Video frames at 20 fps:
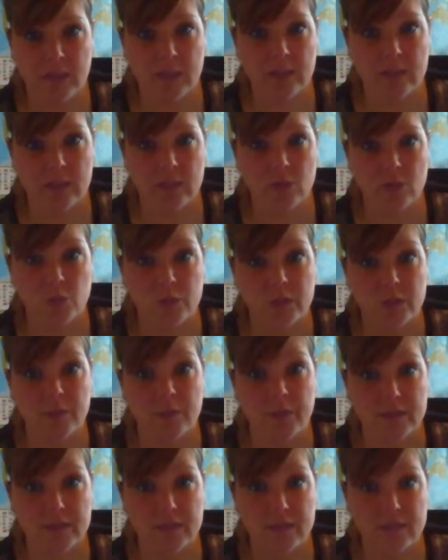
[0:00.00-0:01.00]
getting these really
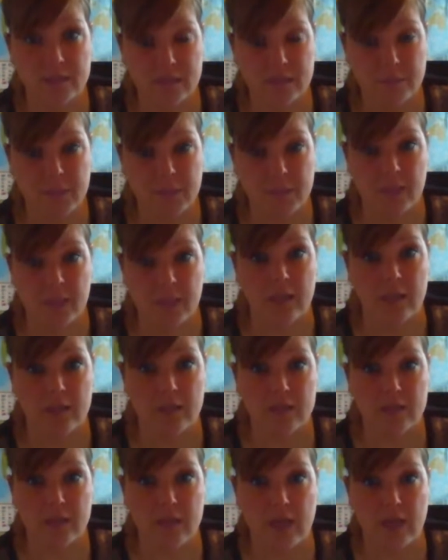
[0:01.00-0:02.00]
bad stomach
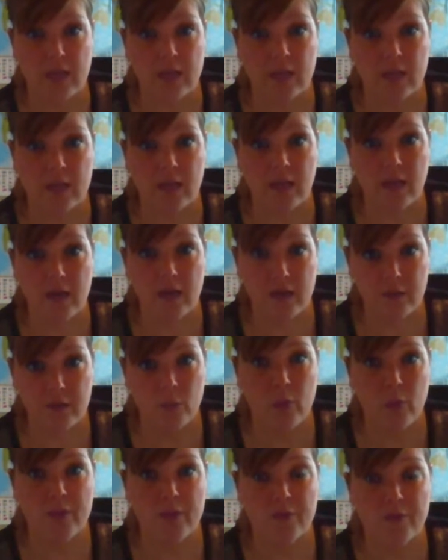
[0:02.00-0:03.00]
aches, and I
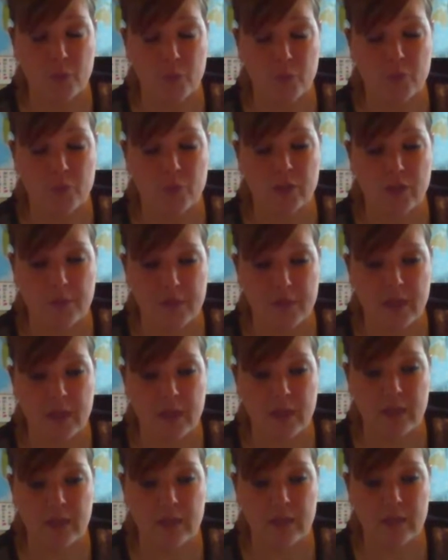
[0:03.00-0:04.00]
went through those stomach
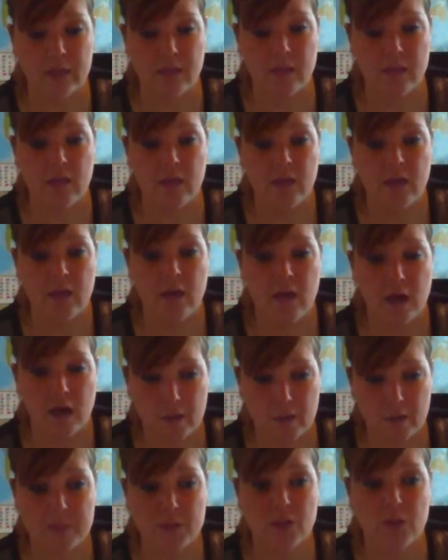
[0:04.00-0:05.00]
aches
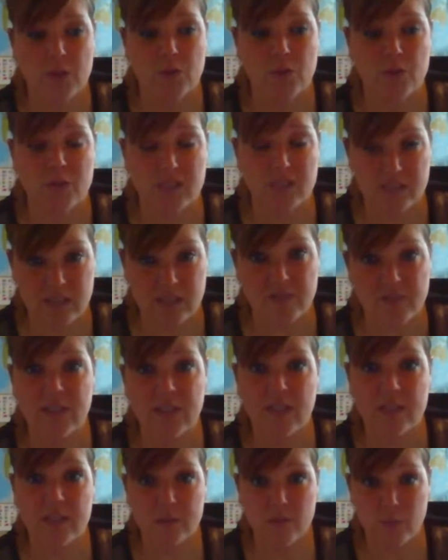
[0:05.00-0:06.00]
up to 7
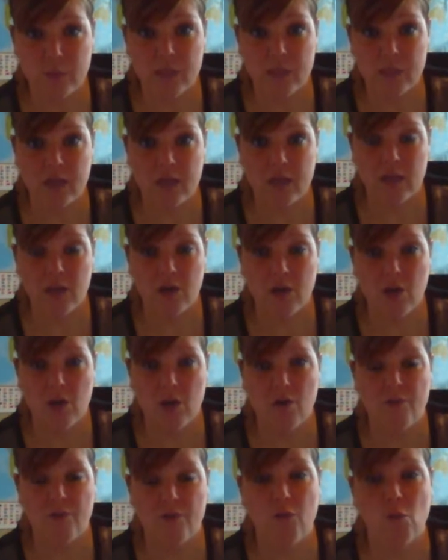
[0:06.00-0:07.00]
days a week
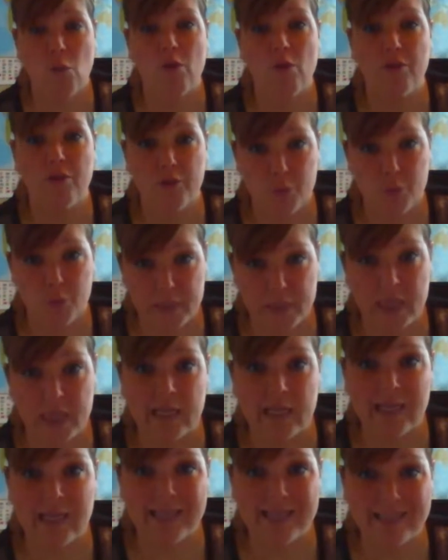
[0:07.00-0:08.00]
for
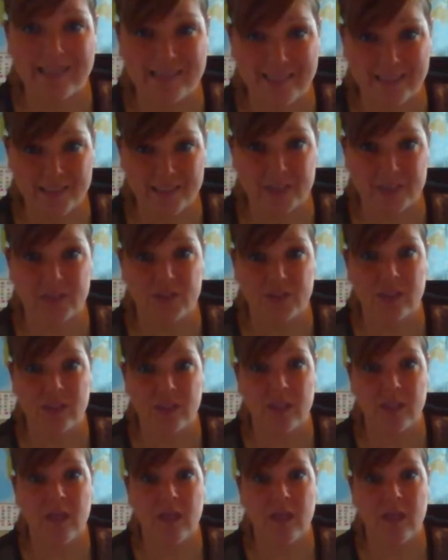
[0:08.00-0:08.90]
3 years.